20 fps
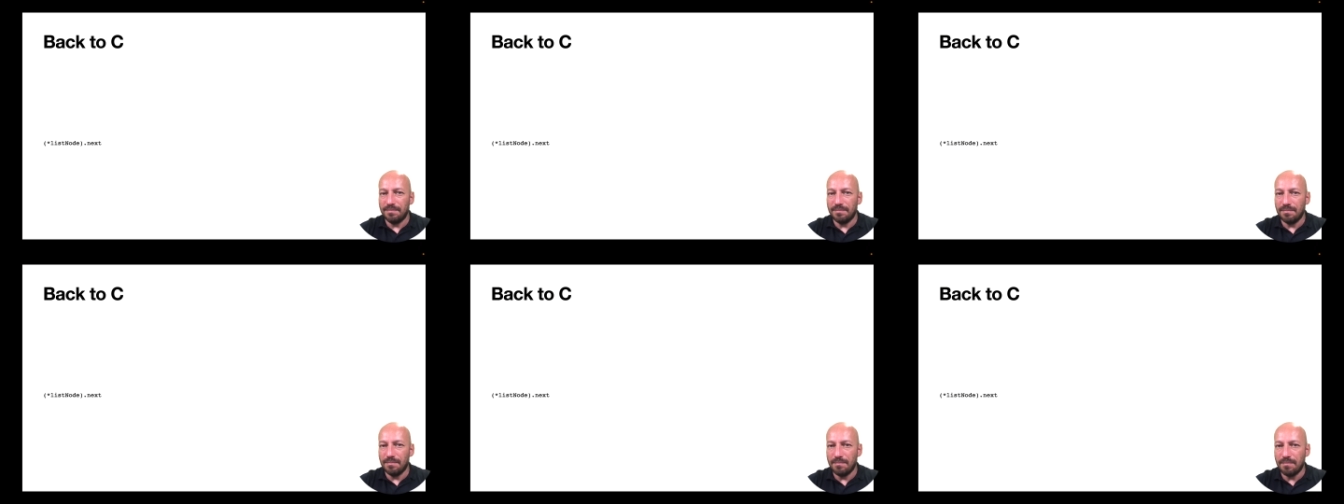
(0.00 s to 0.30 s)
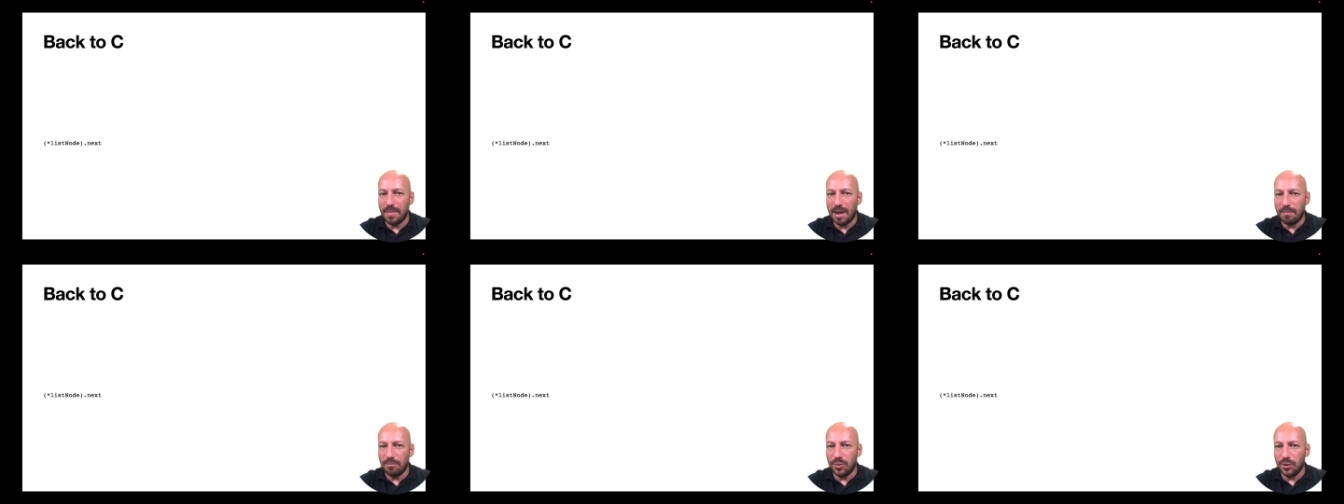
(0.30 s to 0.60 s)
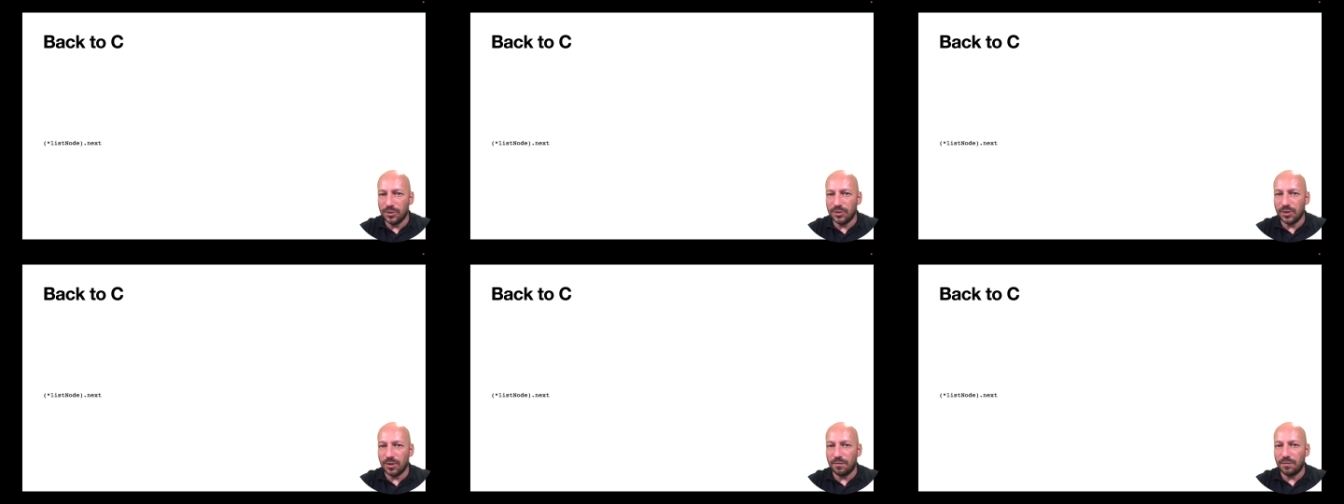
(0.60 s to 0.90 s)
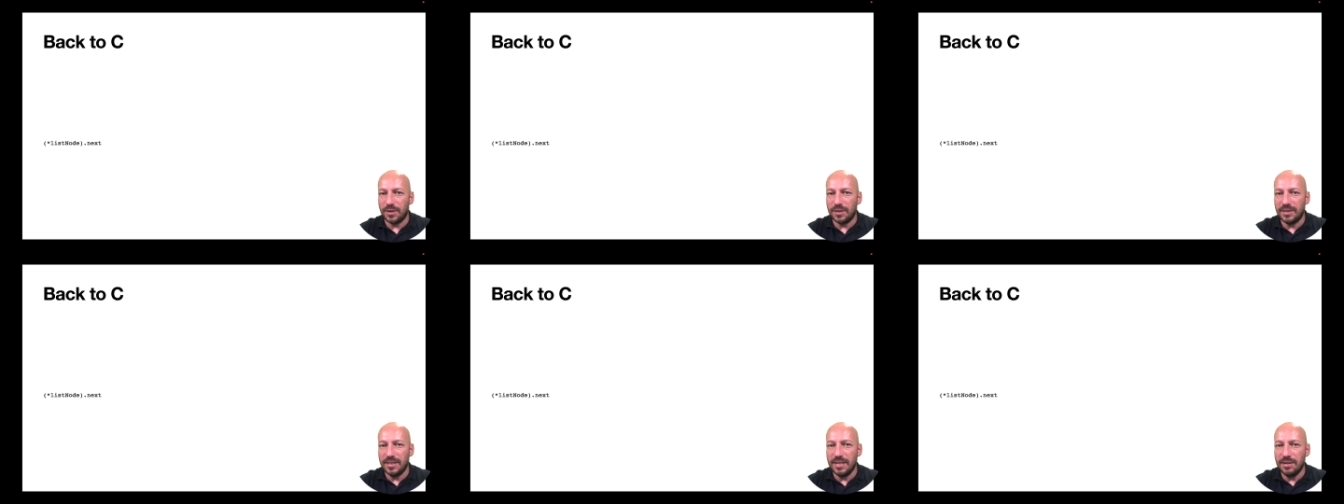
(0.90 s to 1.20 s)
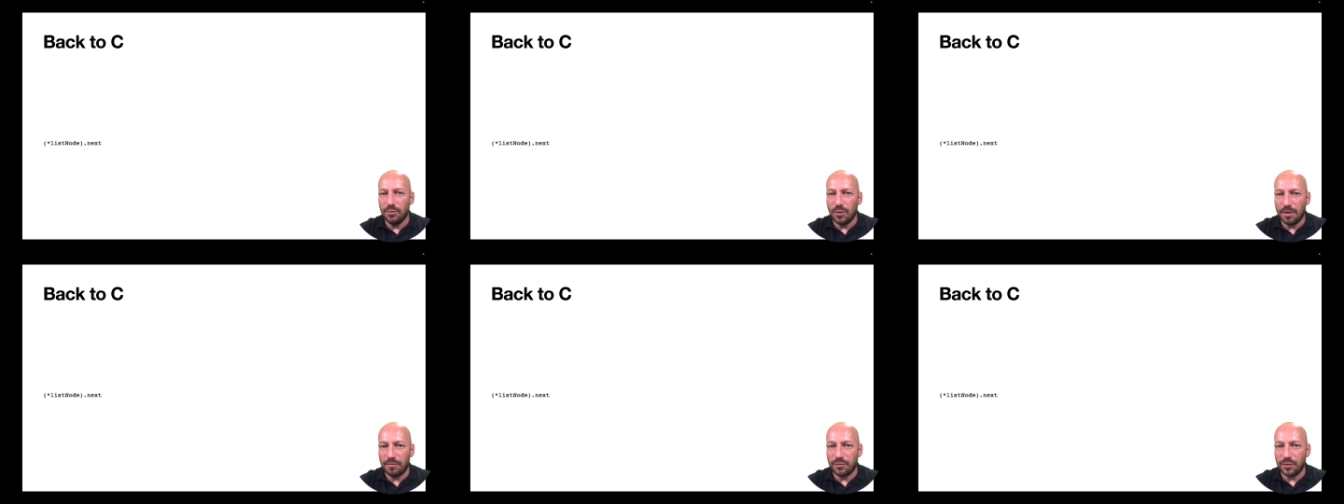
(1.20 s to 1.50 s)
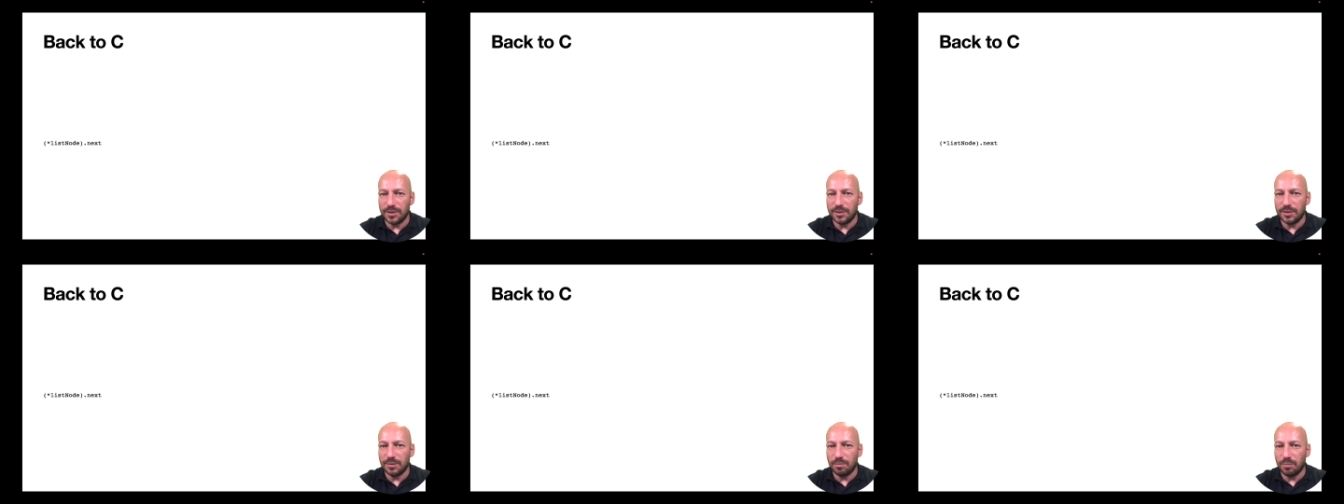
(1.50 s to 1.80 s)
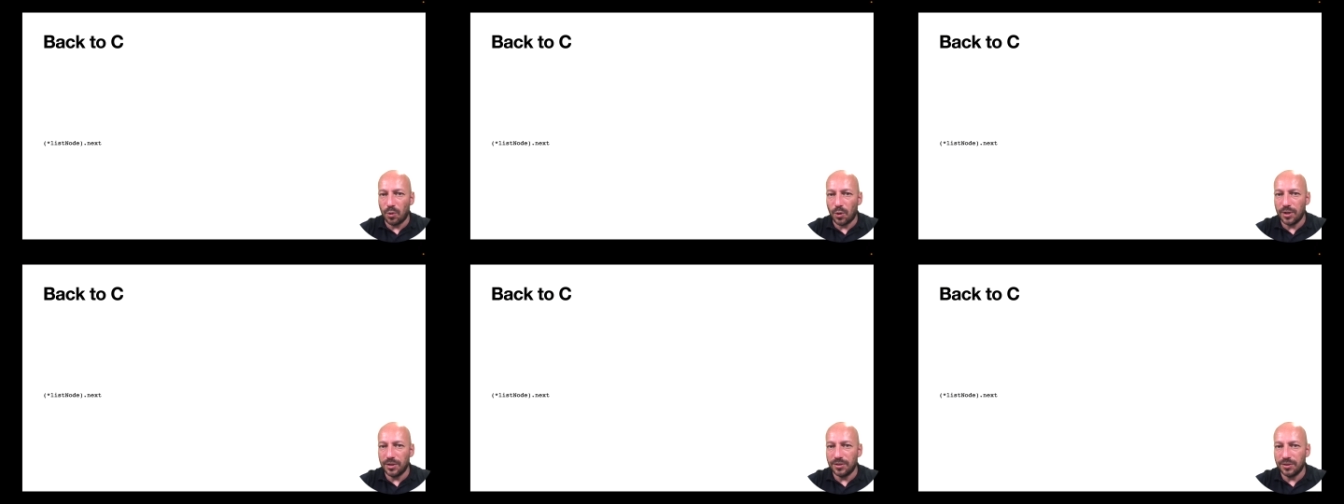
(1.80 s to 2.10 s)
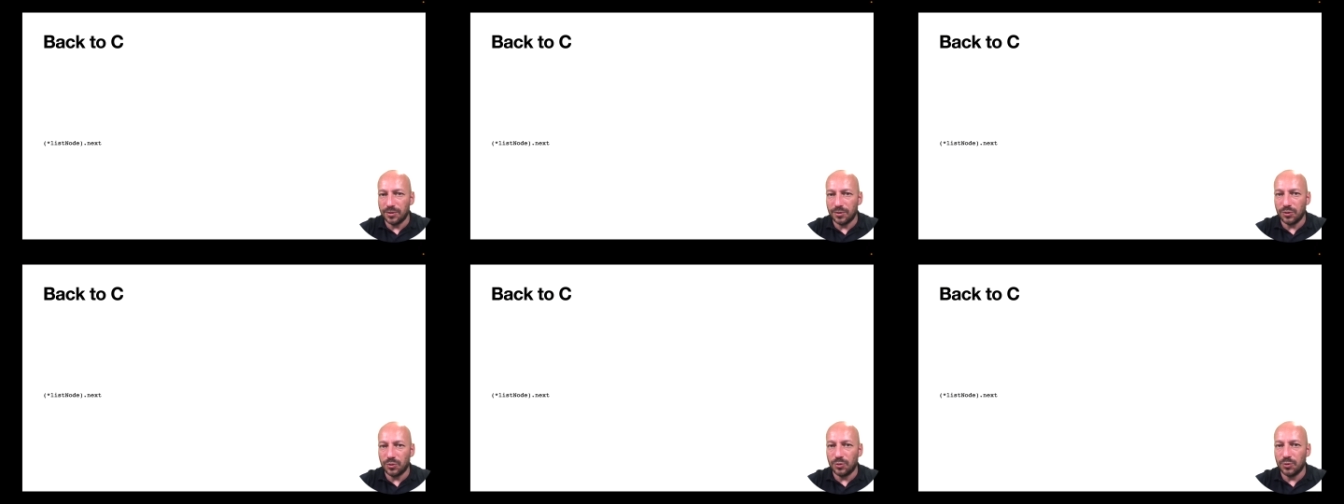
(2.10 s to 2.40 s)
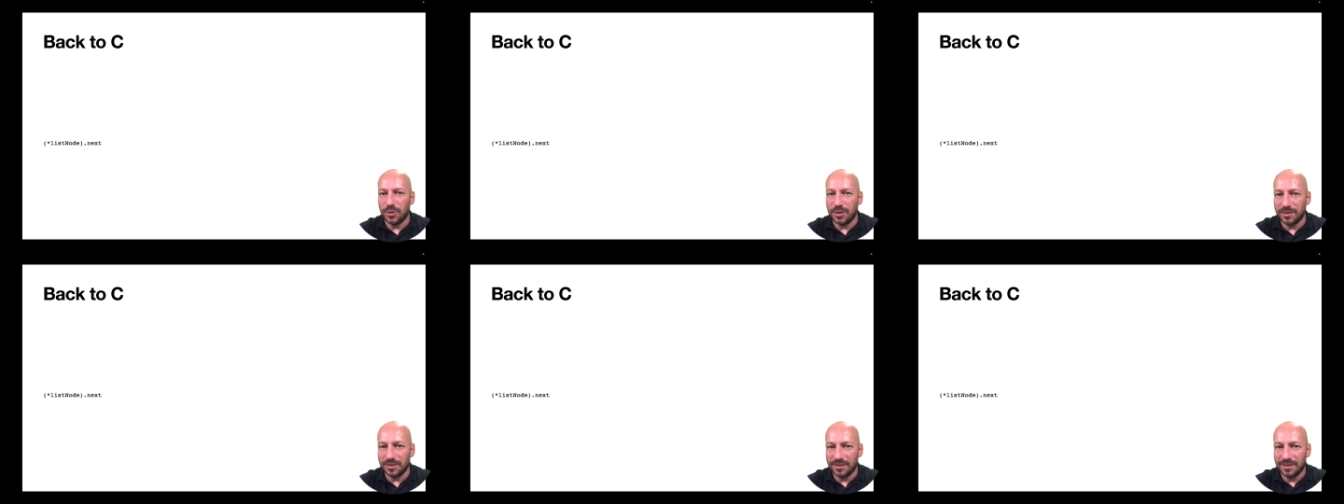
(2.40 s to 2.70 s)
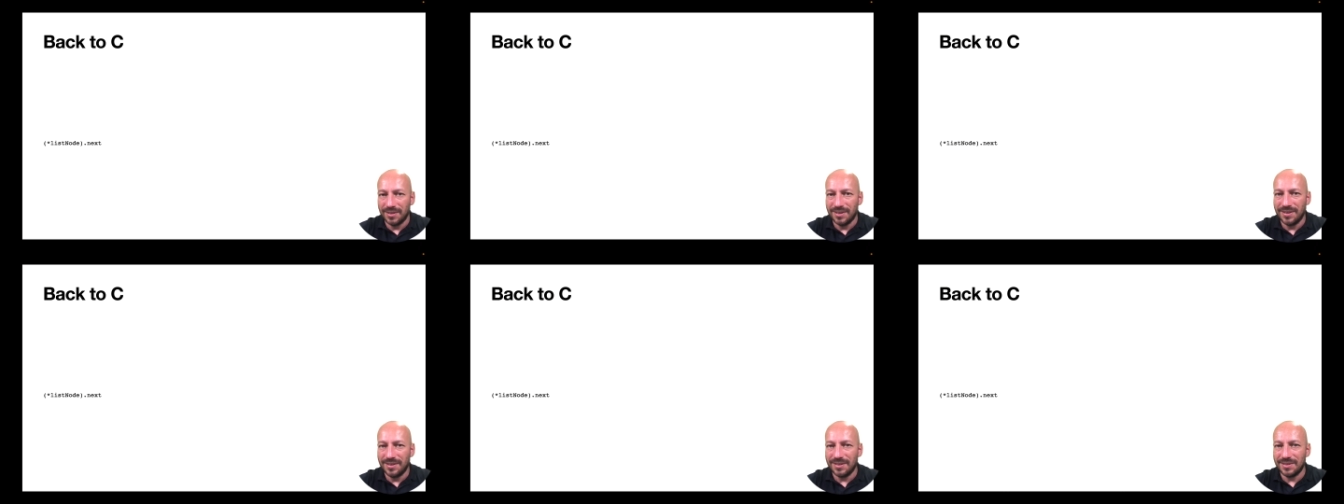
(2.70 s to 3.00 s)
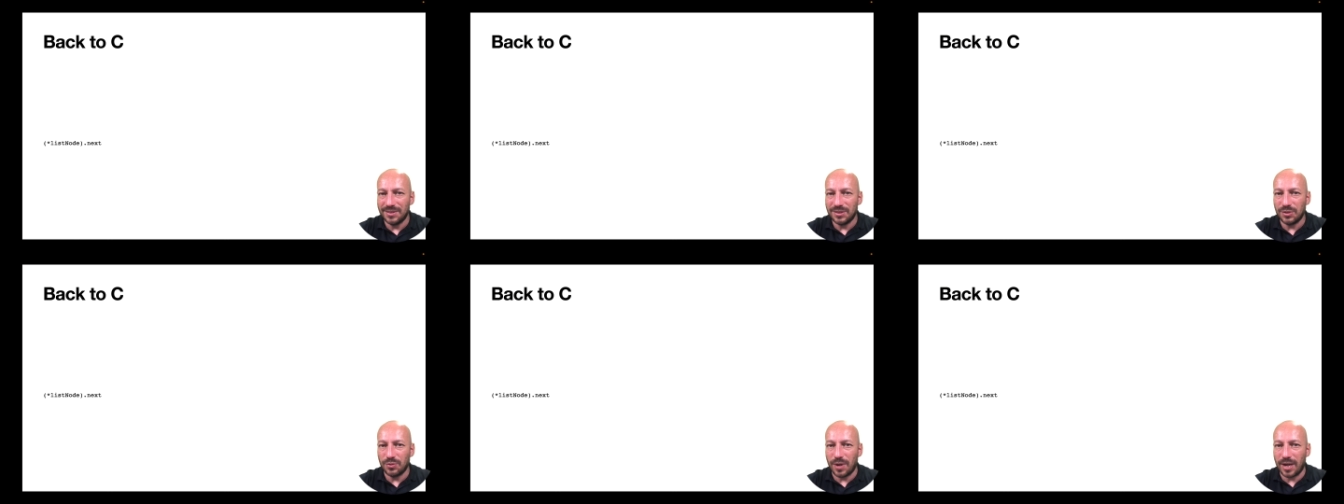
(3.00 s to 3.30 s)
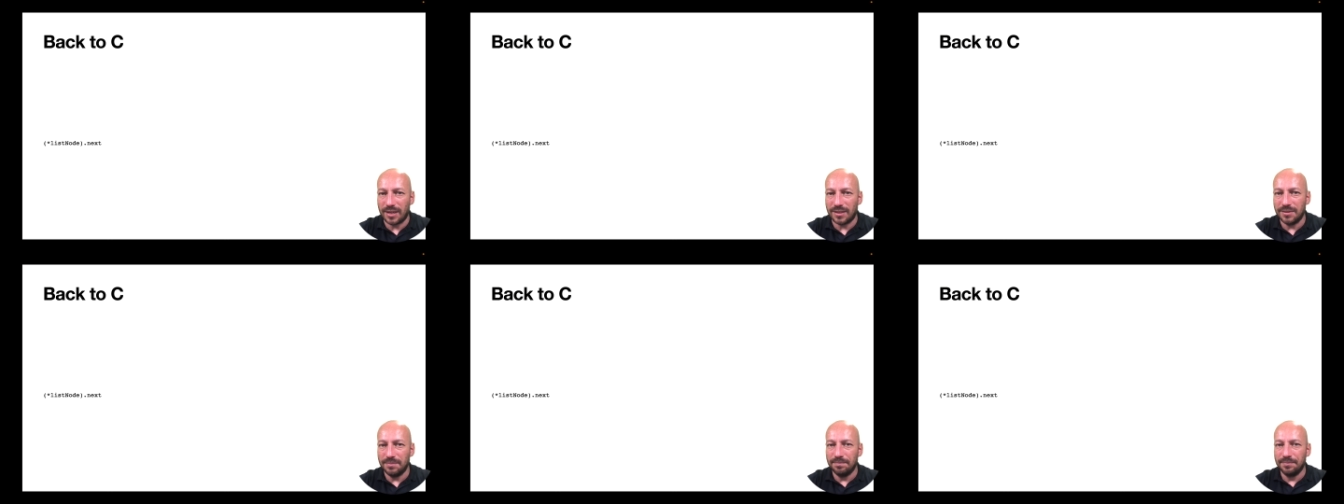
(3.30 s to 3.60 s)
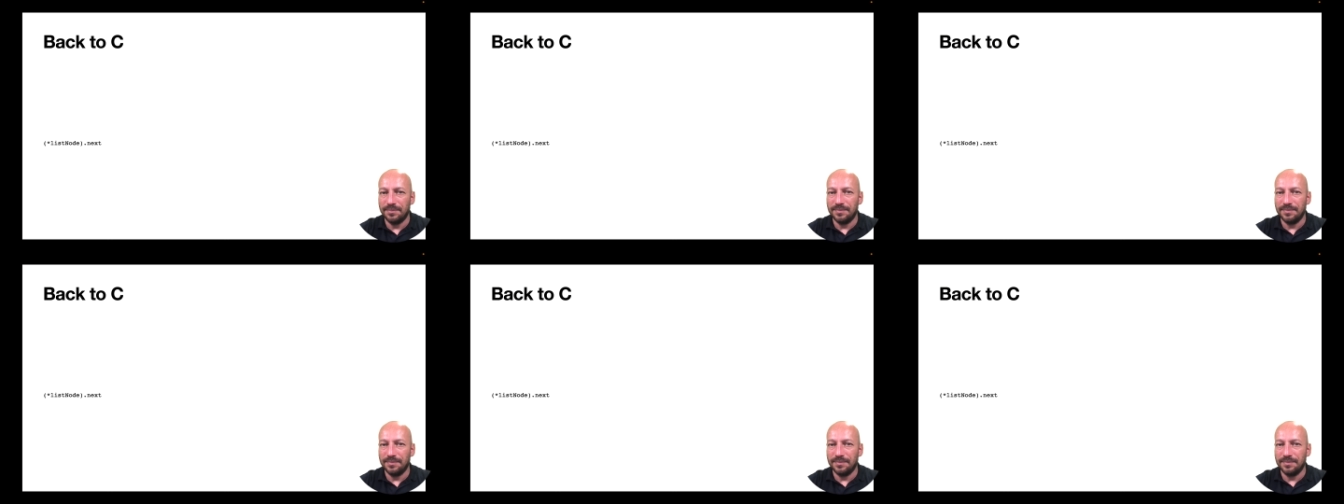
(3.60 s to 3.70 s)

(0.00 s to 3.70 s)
members of a dereference pointer to a struct